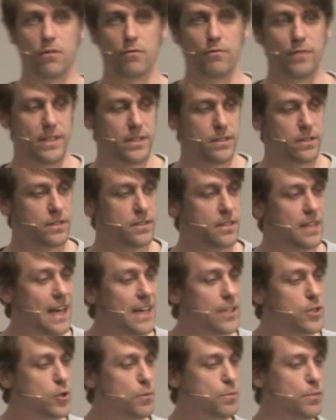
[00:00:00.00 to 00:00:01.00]
features. It
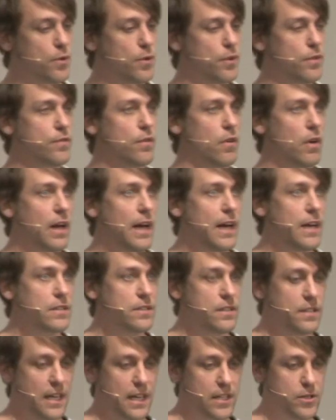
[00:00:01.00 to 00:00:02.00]
had support for layers,
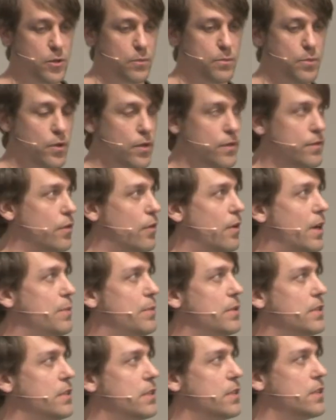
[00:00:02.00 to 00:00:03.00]
it had support for
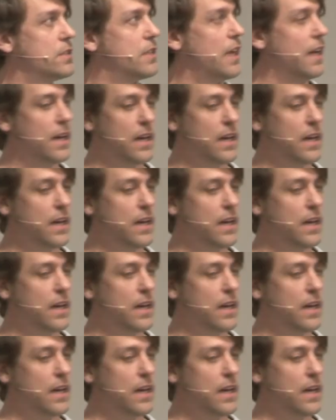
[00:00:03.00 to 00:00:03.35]
images and